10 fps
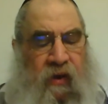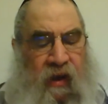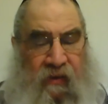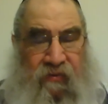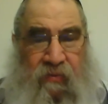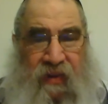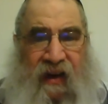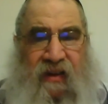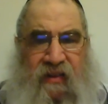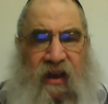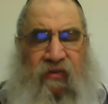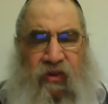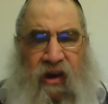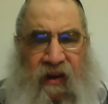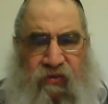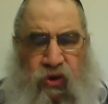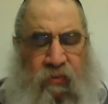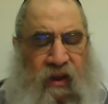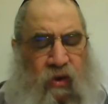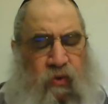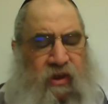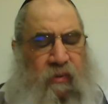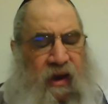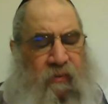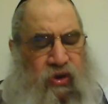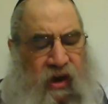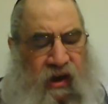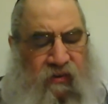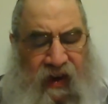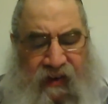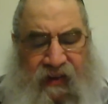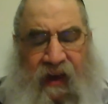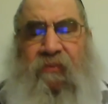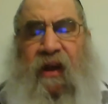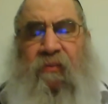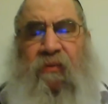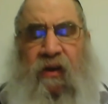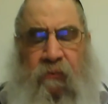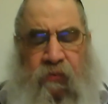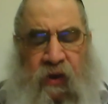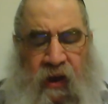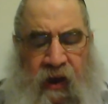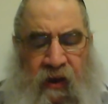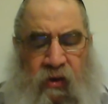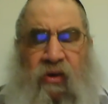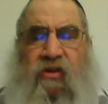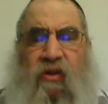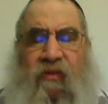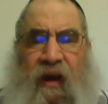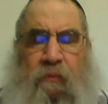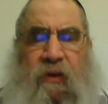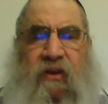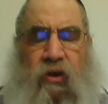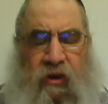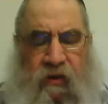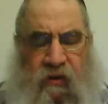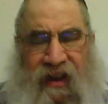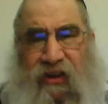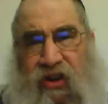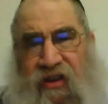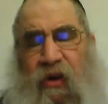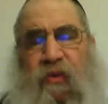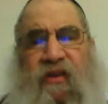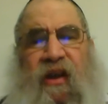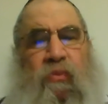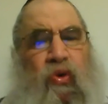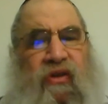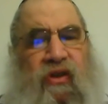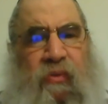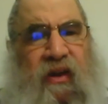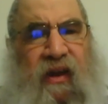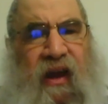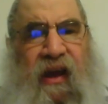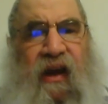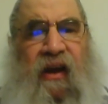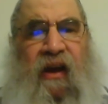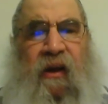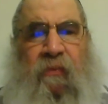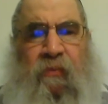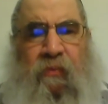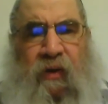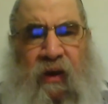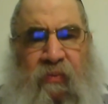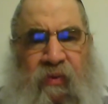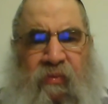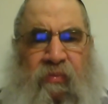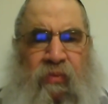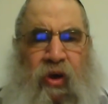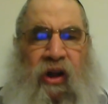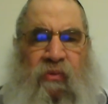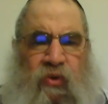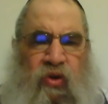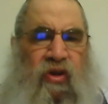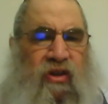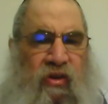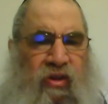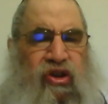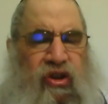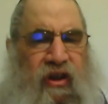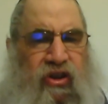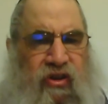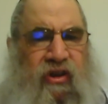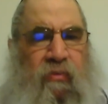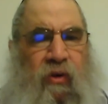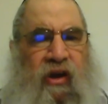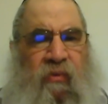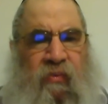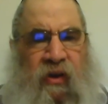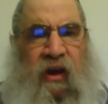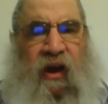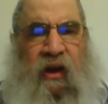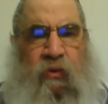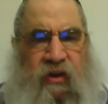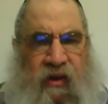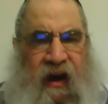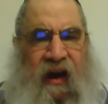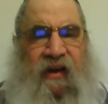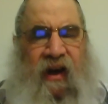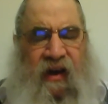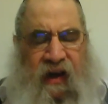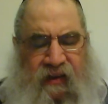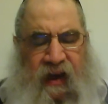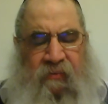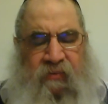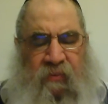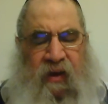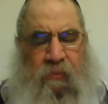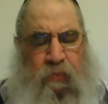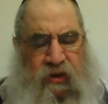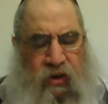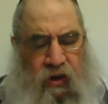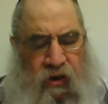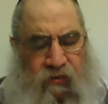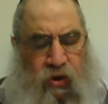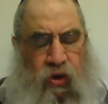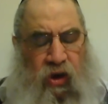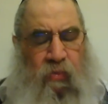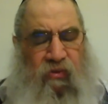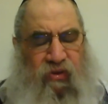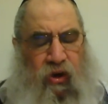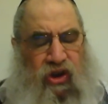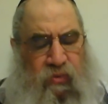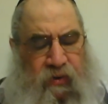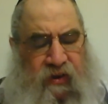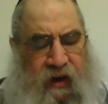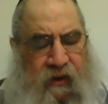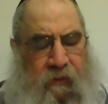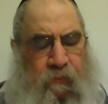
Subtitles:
and from that itself you could have tumah, like we'll see behamshech and vaadamdam, and also vahapisoy. Like just like we said, but also benigeya begadim was also shleisha simonim, and it was yirakrak, adamdam, and pisoy. The kulam mufurashim b'teira.